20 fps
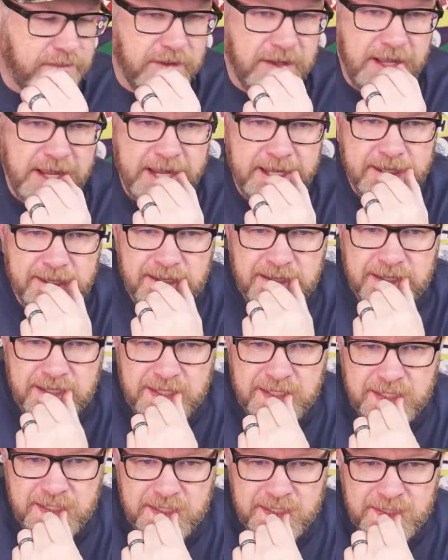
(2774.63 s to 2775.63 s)
like
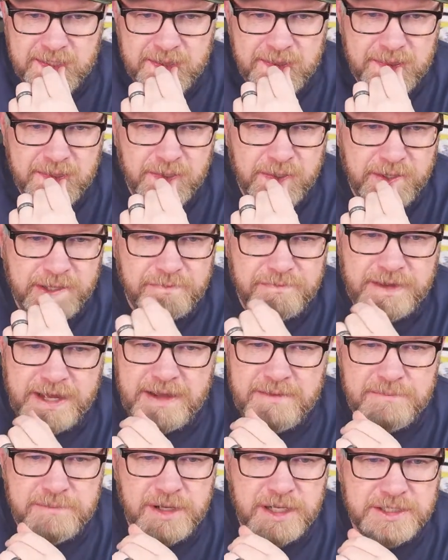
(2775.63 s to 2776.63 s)

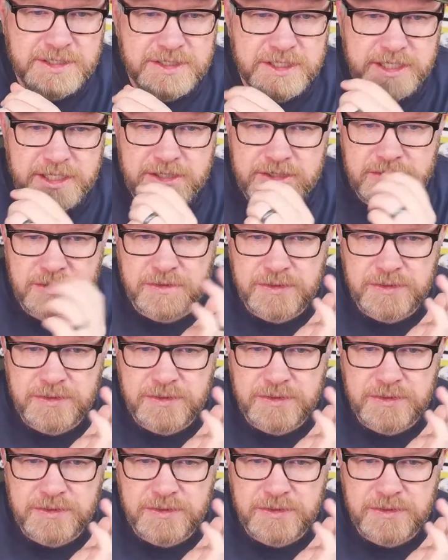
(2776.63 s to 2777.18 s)
35 bucks each or